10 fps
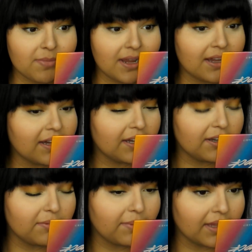
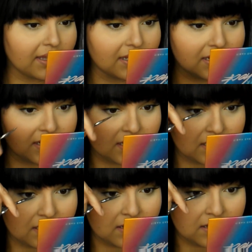makeup and
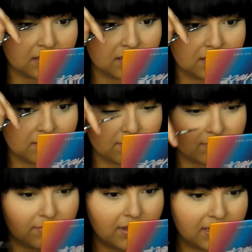
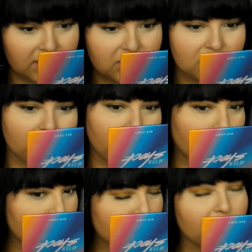making sure the
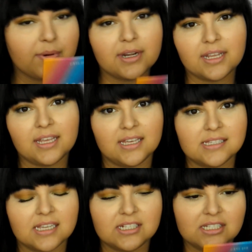boys are ready.
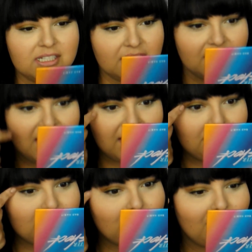Yes, I just did that. It
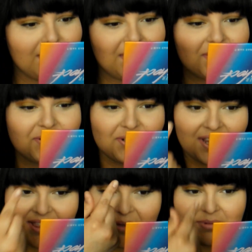was one little
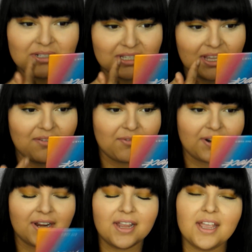strand that was just
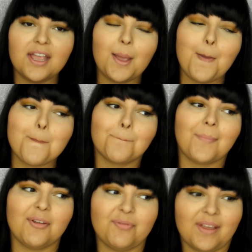covering
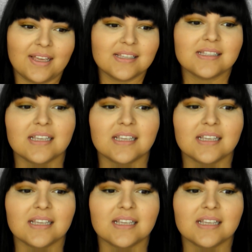my face.